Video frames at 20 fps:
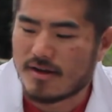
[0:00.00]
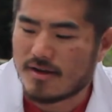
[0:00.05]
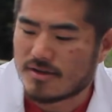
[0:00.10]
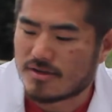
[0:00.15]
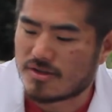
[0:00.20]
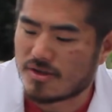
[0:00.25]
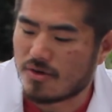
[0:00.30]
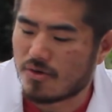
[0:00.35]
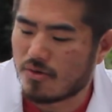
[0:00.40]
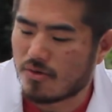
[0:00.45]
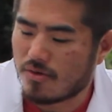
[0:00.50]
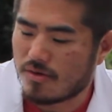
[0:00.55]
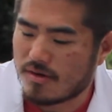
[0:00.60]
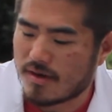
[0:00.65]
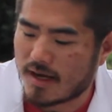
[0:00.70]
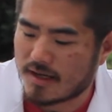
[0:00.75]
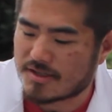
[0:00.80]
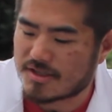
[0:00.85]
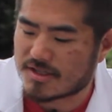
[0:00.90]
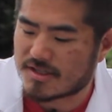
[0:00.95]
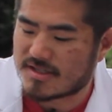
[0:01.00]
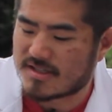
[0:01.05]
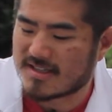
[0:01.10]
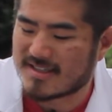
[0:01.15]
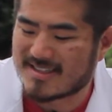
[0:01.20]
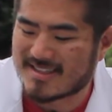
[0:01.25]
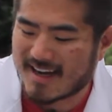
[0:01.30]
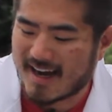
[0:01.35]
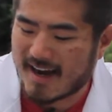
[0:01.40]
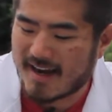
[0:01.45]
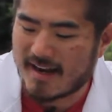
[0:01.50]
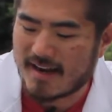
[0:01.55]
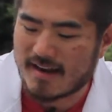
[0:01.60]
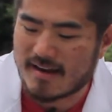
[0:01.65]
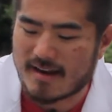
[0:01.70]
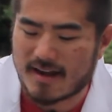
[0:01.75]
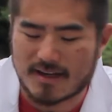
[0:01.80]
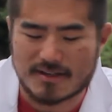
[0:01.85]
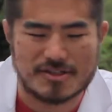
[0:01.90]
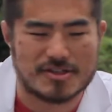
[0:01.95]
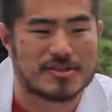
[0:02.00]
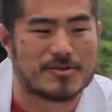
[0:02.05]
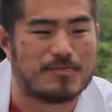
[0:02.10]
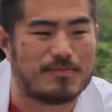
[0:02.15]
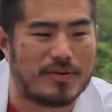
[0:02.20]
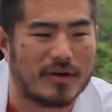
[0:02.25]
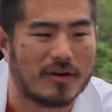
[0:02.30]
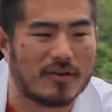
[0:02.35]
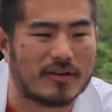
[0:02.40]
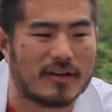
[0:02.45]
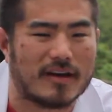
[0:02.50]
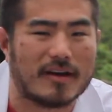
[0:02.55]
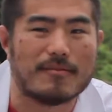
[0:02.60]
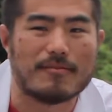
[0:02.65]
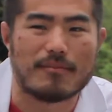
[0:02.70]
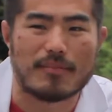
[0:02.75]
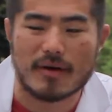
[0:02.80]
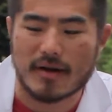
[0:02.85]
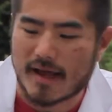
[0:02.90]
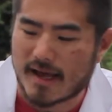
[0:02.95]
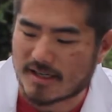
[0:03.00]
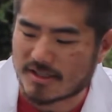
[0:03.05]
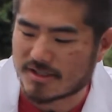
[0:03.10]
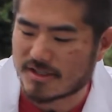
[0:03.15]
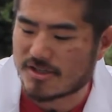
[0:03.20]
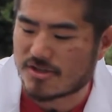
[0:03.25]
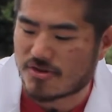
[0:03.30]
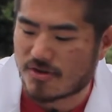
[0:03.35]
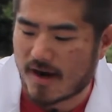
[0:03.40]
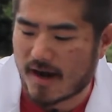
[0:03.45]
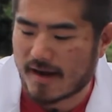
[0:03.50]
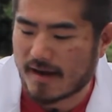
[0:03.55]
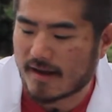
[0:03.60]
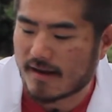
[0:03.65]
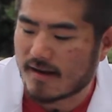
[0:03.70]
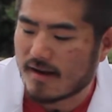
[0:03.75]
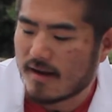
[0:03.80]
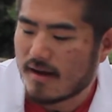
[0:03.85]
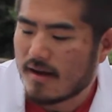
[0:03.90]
So not just design it, not just build it, but actually try it.